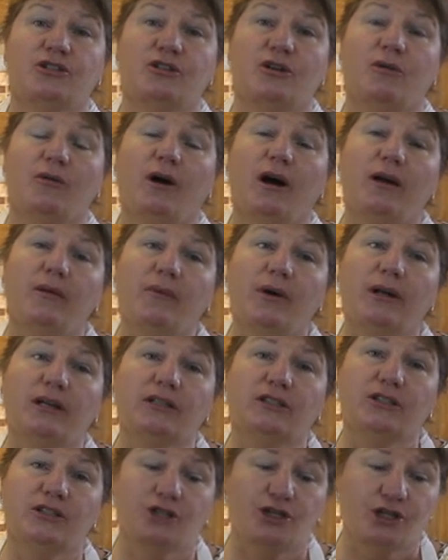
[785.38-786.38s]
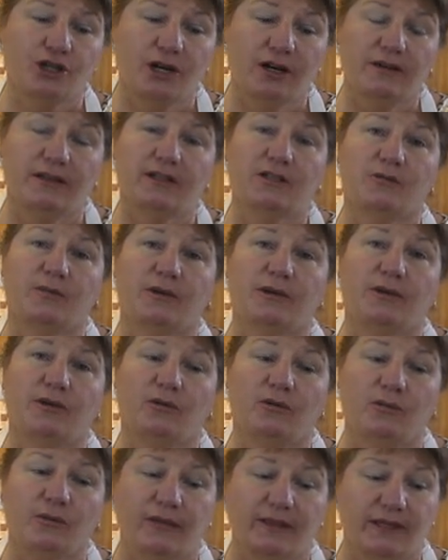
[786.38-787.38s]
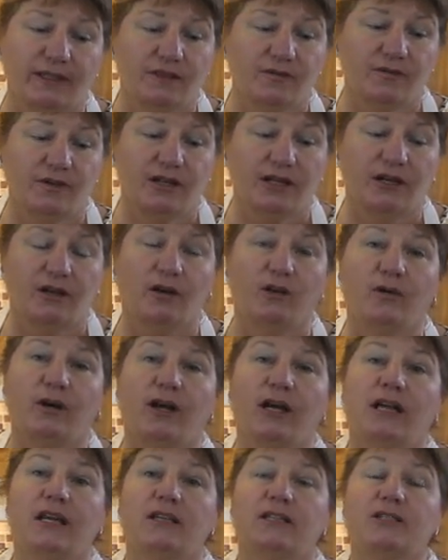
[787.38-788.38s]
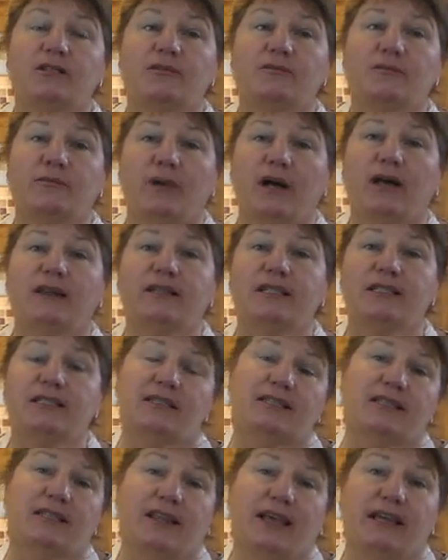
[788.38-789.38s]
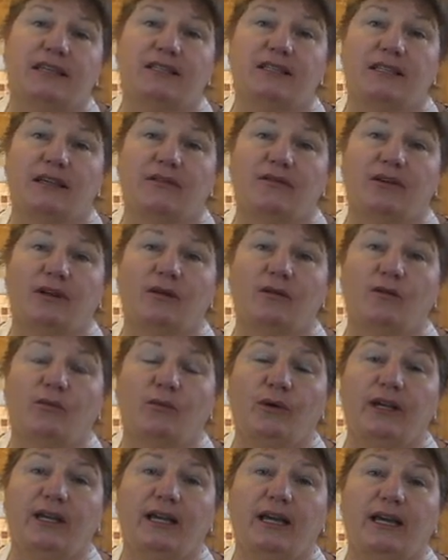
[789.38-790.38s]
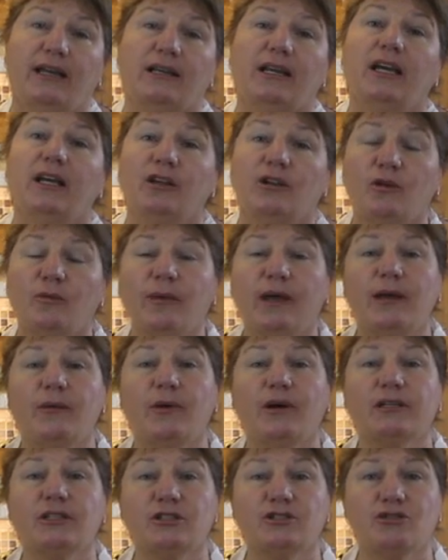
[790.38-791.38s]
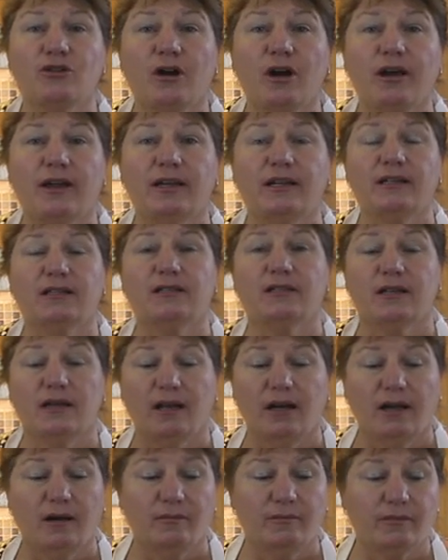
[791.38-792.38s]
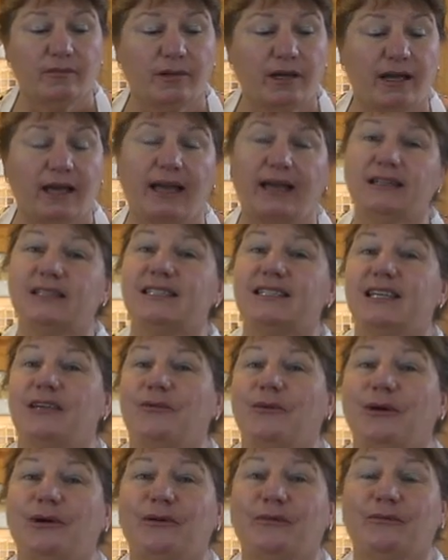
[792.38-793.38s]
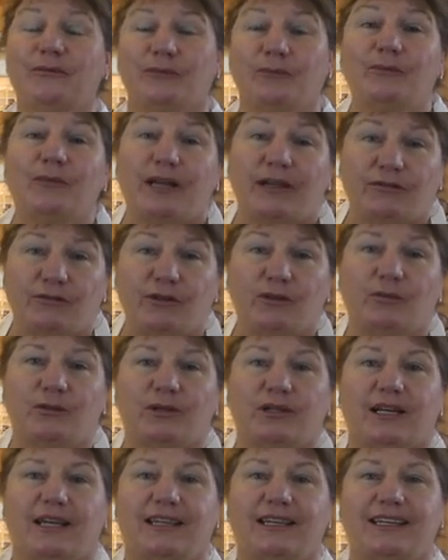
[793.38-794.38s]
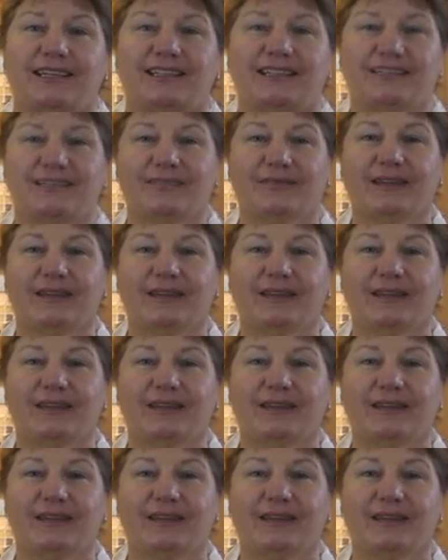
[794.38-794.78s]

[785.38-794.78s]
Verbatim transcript: So I wanted to share this with you with this video on this Thanksgiving weekend. You may want to try it um, and see what if you would like it.